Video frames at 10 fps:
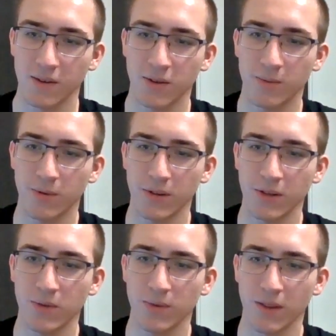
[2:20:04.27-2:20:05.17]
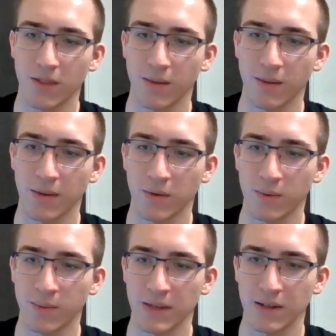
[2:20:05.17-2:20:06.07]
You putting you in the thumbnail
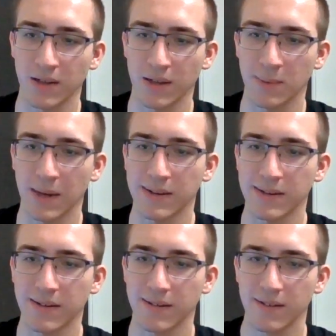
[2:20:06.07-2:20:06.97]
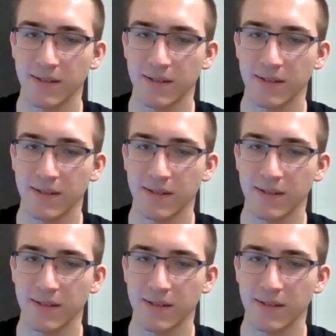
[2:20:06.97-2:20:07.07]
would be clickbaity.